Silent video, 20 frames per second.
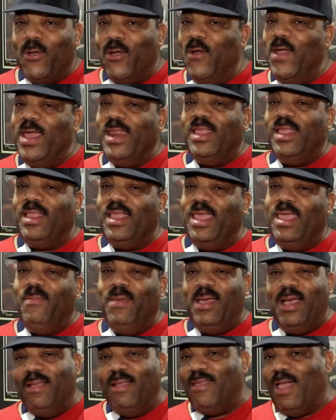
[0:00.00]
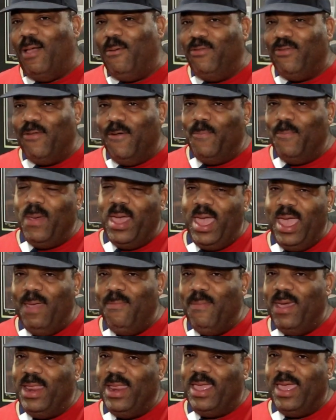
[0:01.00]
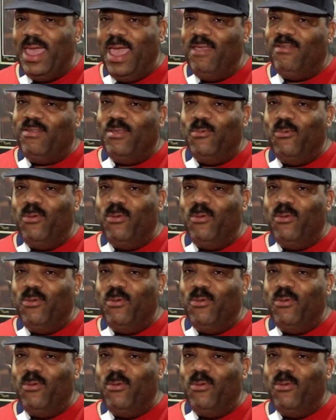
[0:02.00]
or anything because I was on pain medication